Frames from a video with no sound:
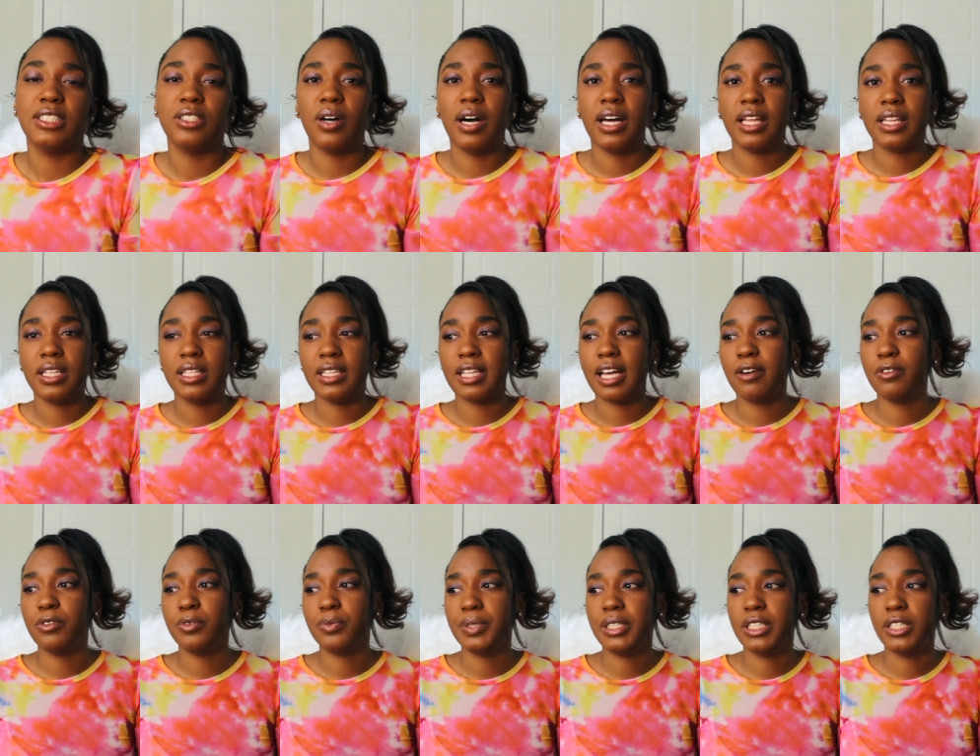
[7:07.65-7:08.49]
So I think
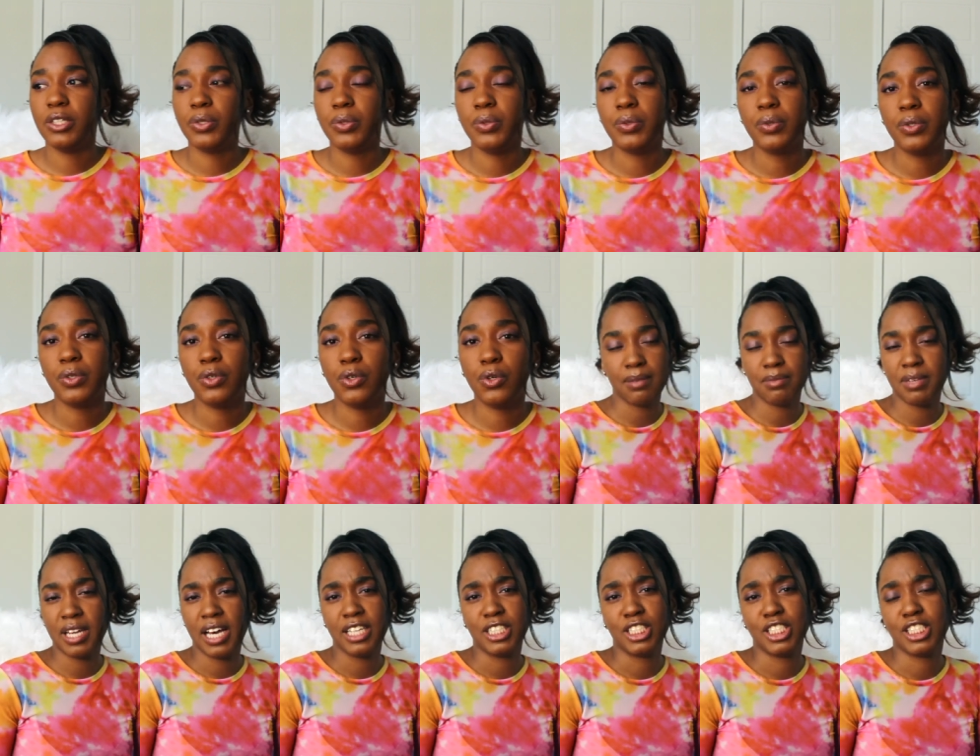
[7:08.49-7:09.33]
that would be cool.
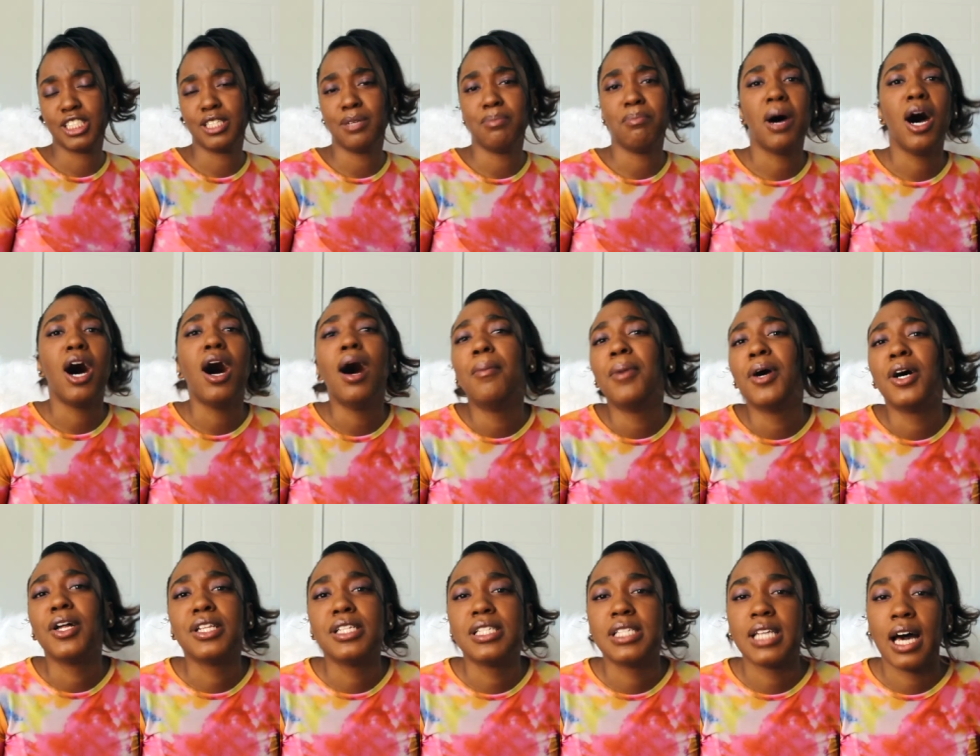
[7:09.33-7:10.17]
I'm not just a mom
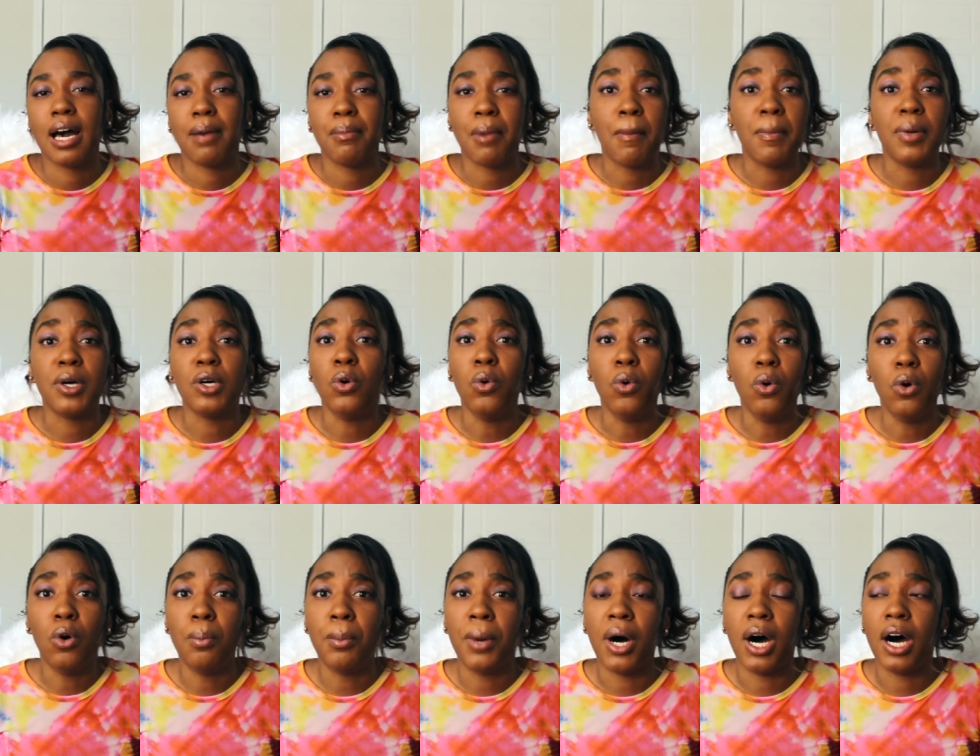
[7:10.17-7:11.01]
all the time. I'm a
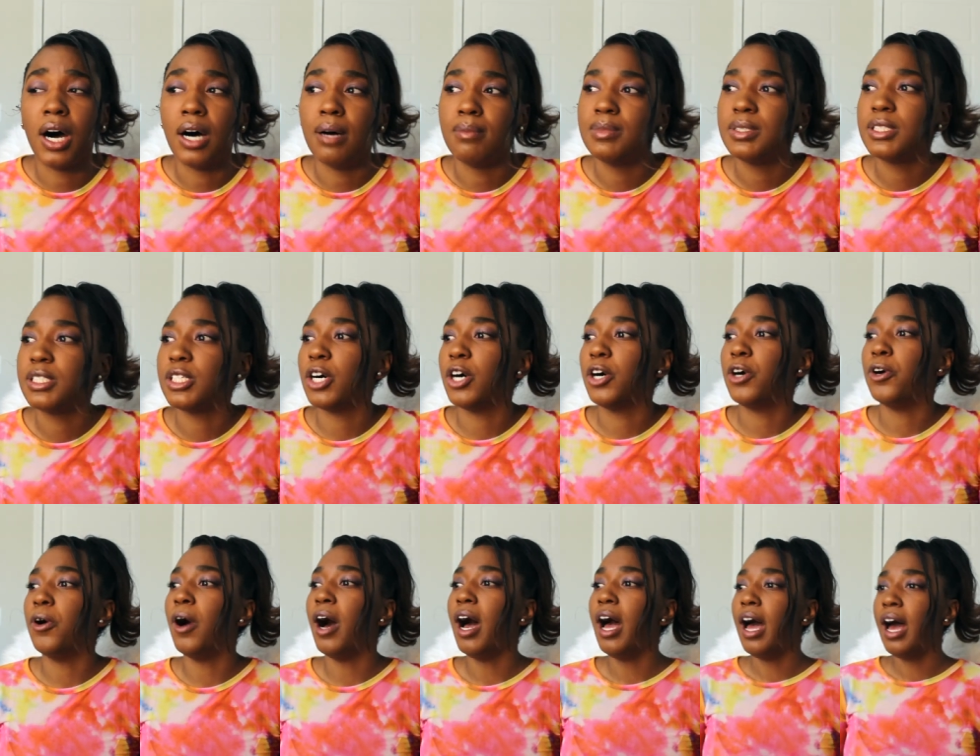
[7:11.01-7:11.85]
cool mom.
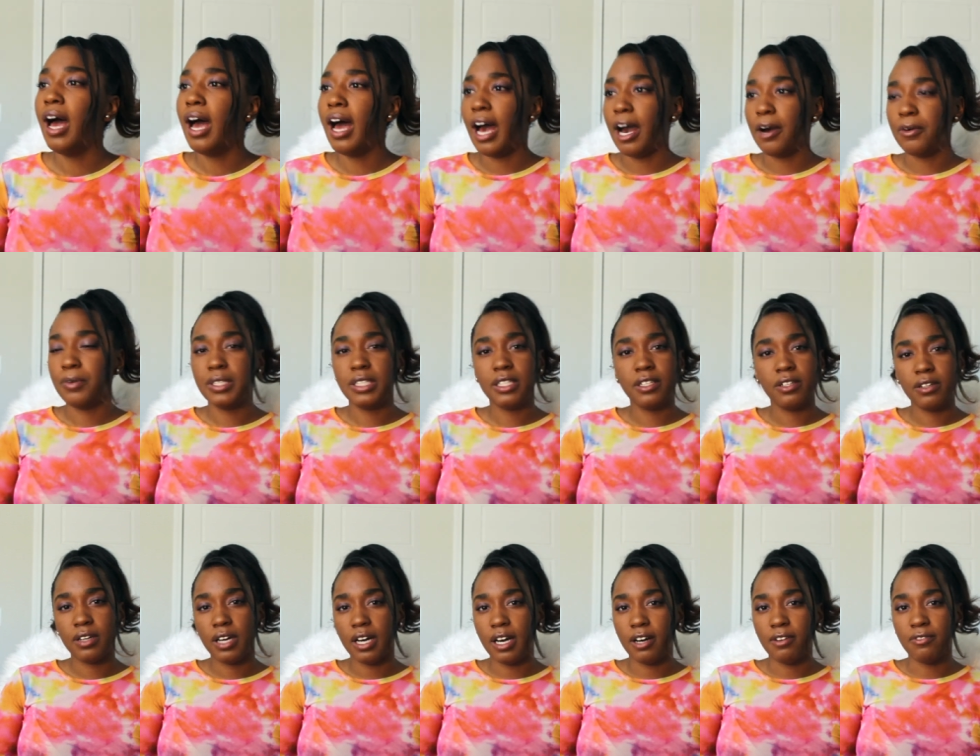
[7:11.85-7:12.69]
So I want
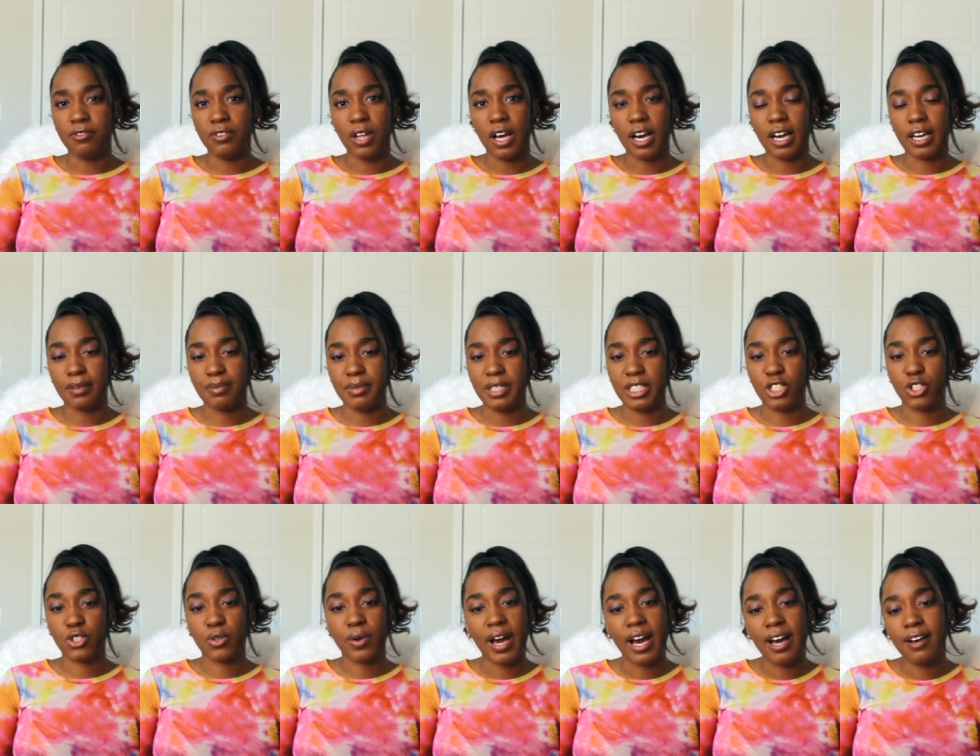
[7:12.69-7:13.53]
to uh, vlog
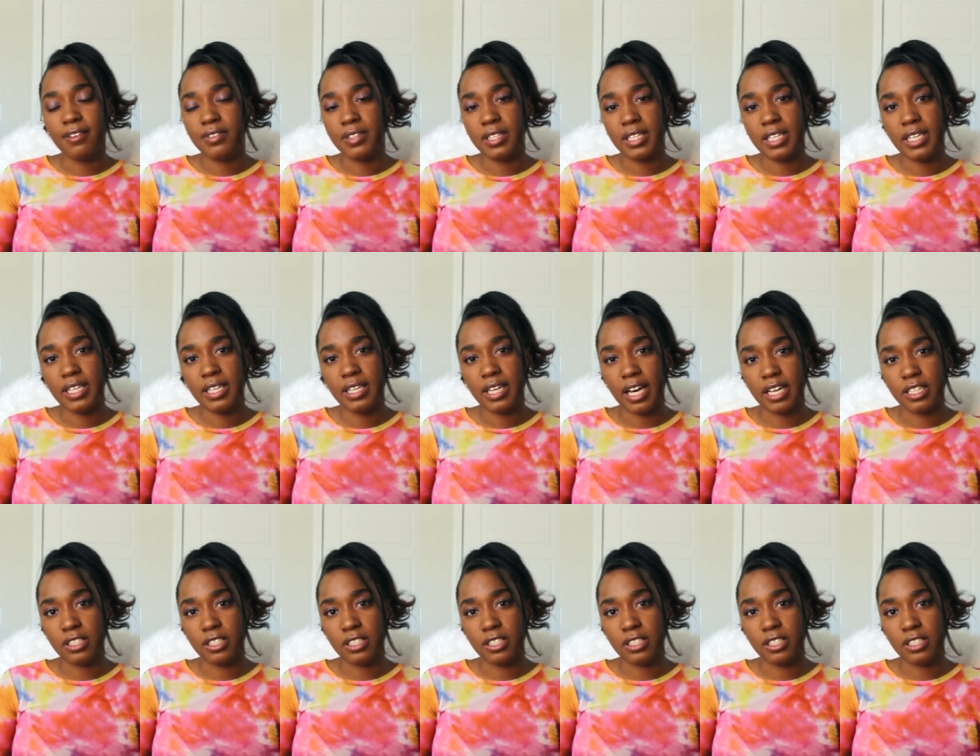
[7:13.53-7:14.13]
me traveling.